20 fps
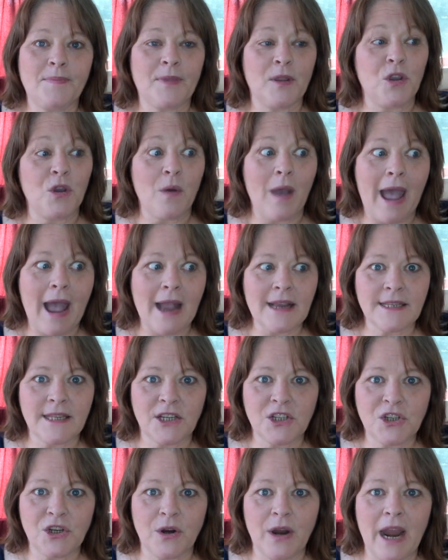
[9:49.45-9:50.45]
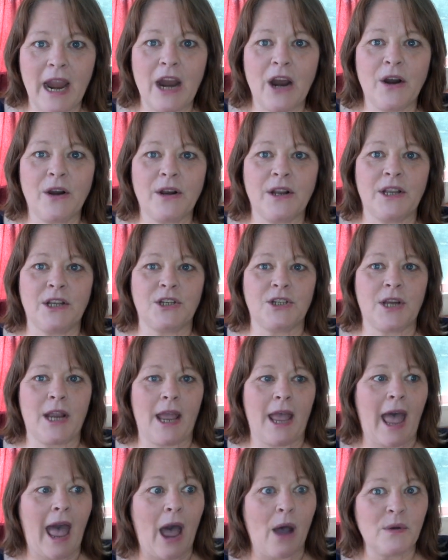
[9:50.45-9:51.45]
You access your heritage.
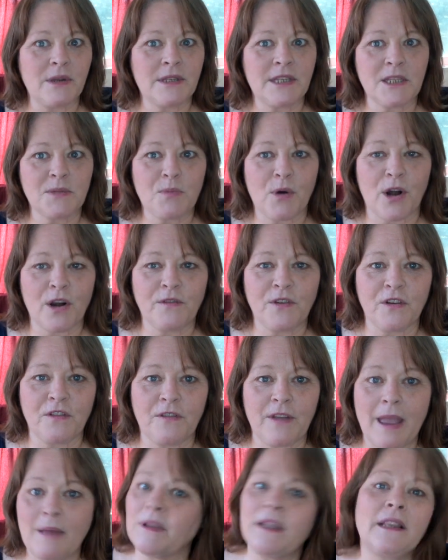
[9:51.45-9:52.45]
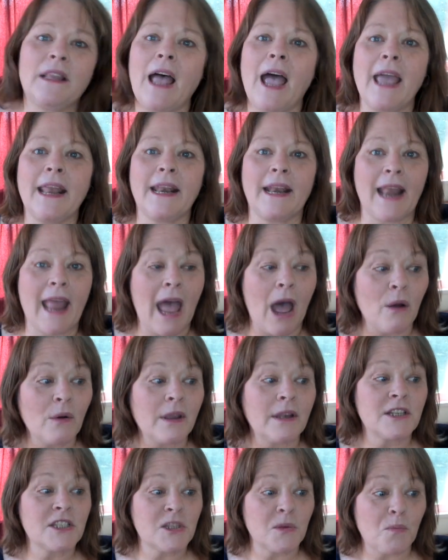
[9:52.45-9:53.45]
How is this part of your family line and how
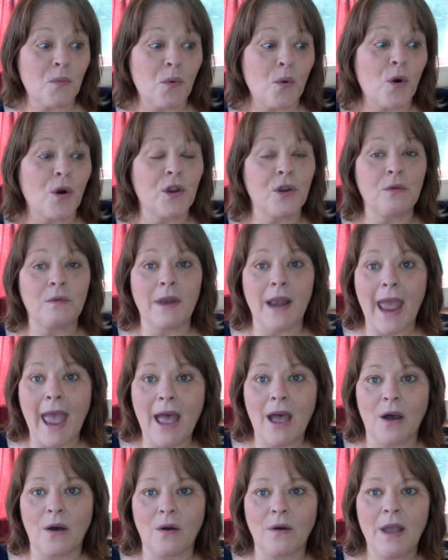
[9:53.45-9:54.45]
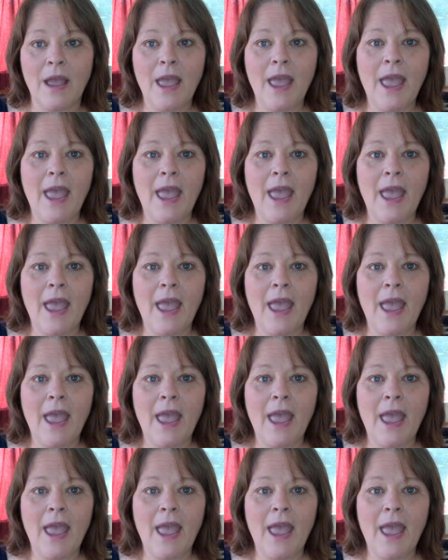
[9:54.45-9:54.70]
can it support you now?